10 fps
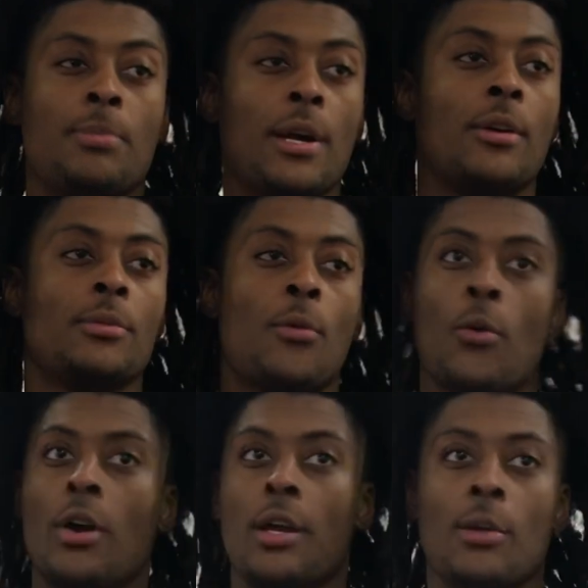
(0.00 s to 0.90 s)
better,
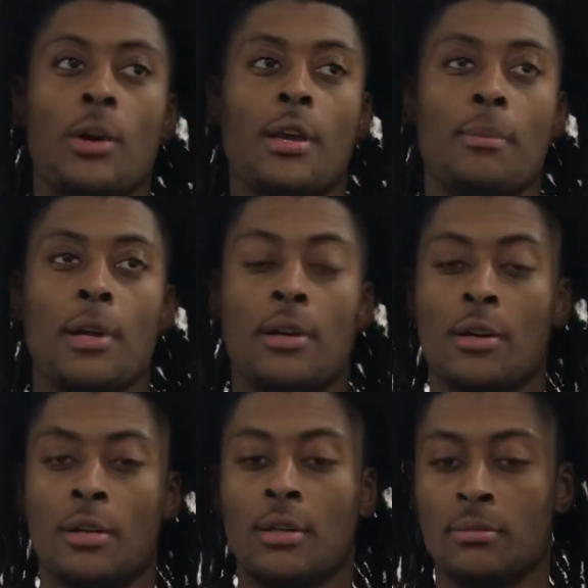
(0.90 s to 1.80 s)
way, way better.
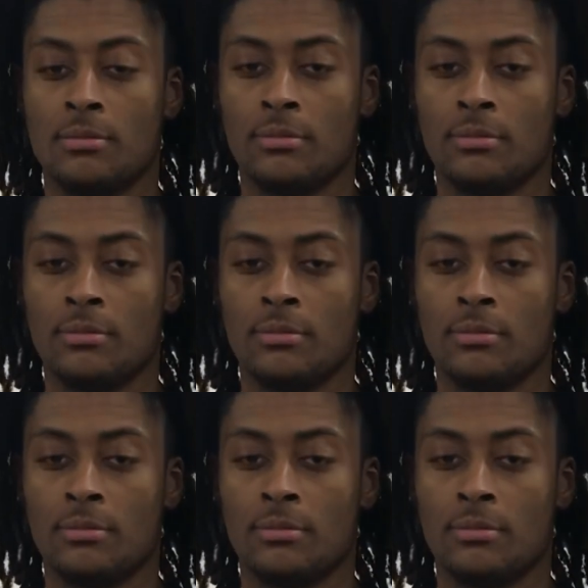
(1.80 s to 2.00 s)
Uh,